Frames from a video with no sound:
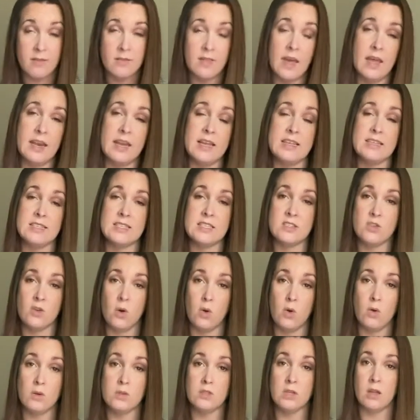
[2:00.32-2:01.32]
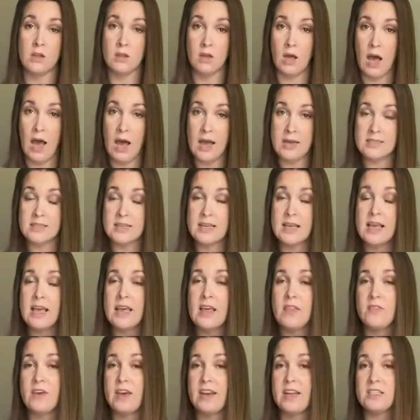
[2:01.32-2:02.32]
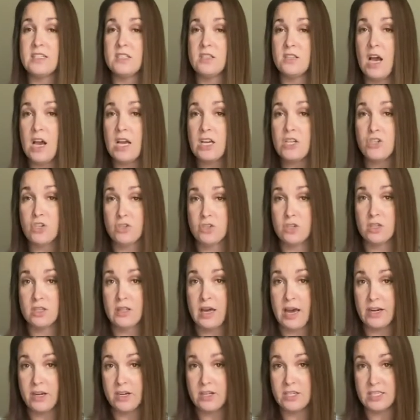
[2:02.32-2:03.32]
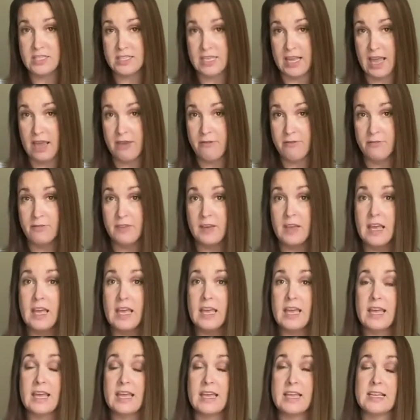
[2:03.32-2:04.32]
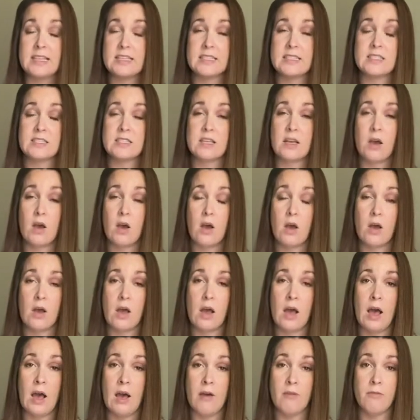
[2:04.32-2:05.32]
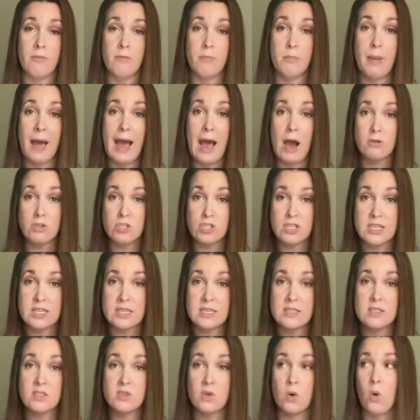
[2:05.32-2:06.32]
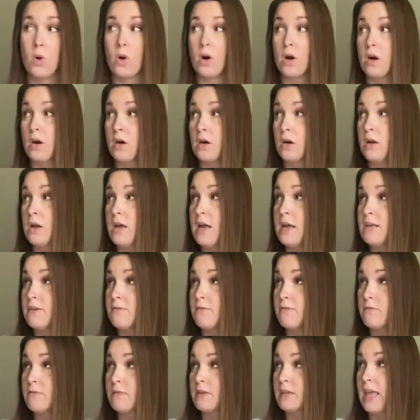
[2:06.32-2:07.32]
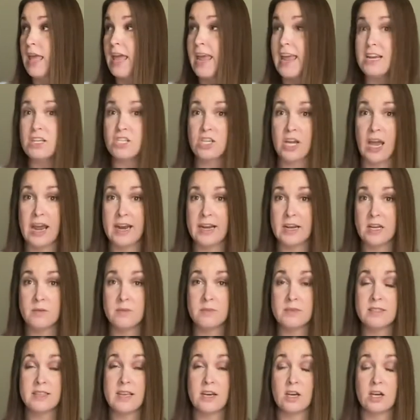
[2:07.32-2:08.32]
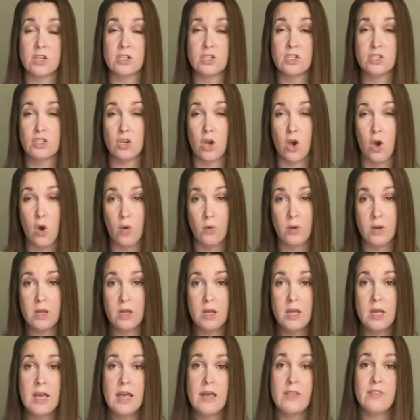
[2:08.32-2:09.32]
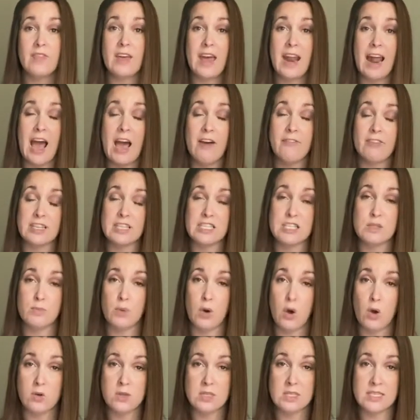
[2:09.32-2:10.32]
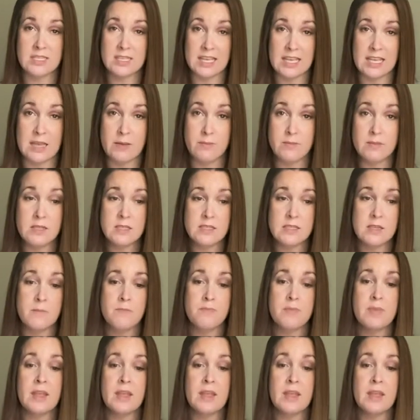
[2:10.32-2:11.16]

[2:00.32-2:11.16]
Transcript: that is sold a lot that is not sugar glider safe is uh, pouches or cage items that are sewn that have exposed seams.